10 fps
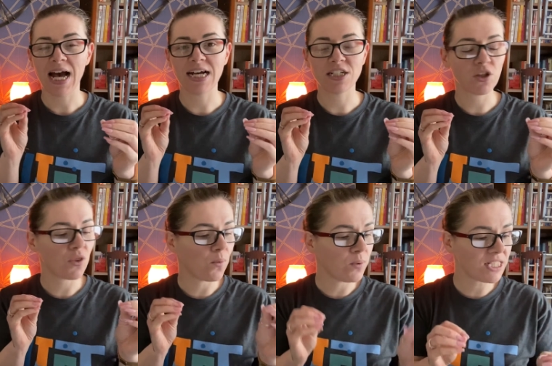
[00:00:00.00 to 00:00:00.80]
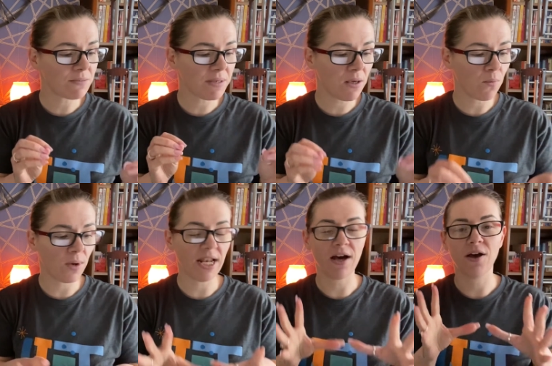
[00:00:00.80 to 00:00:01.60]
and the Wispy
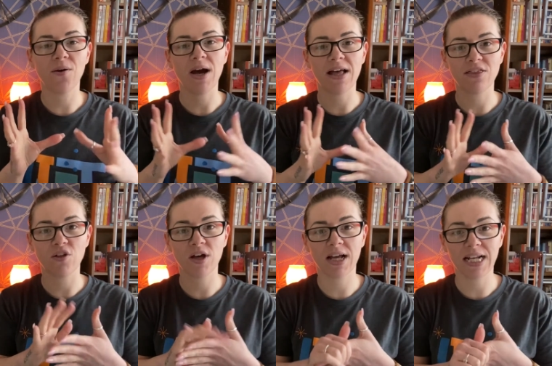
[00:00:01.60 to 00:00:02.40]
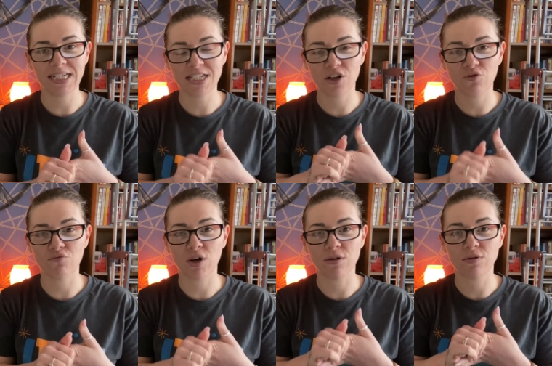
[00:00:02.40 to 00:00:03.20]
Willow and the Glitter
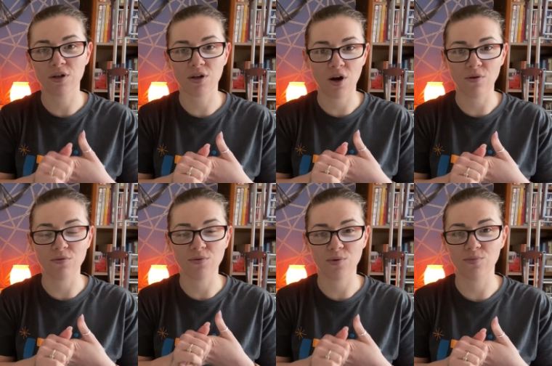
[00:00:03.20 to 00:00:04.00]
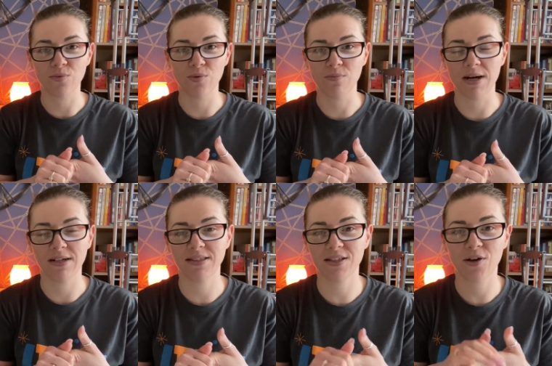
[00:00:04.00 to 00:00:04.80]
Rose Gold warmer.
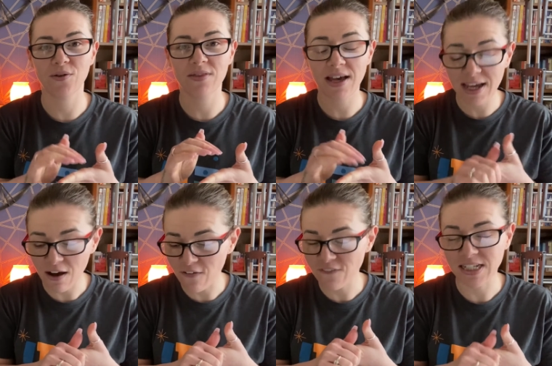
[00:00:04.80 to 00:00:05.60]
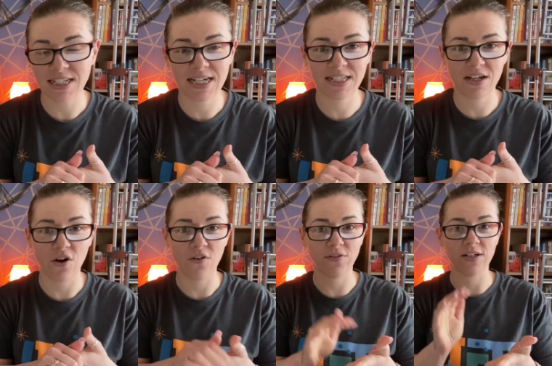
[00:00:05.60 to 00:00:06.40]
So they are fantastic
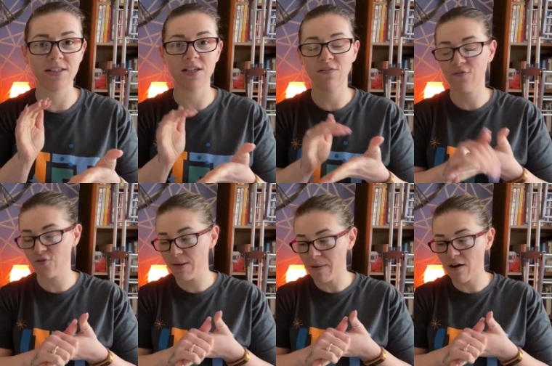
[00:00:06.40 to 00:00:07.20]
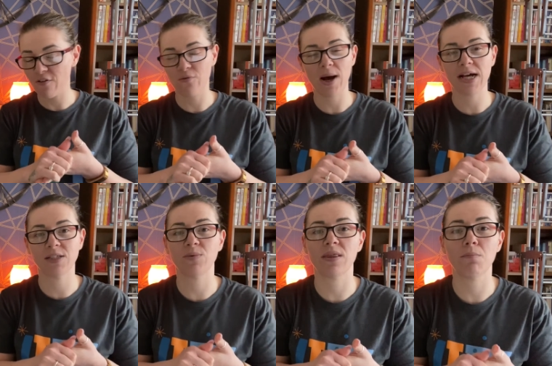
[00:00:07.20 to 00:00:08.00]
offers. Free bar of
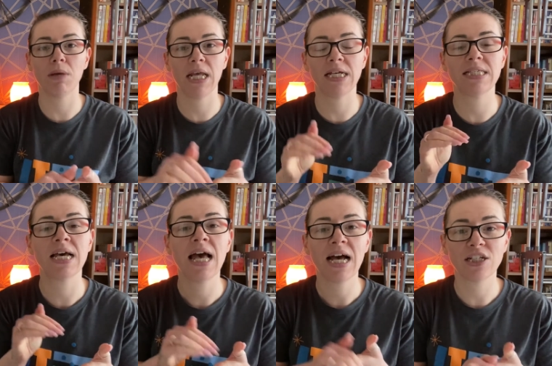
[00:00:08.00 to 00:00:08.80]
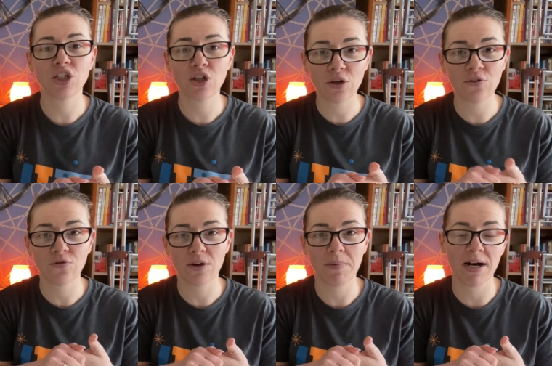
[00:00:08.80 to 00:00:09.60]
wax with the minis and 2
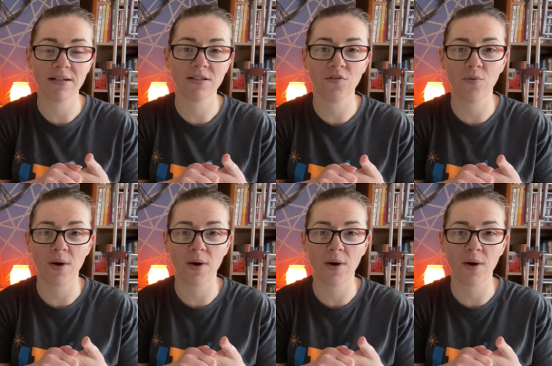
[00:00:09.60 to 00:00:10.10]
free bars of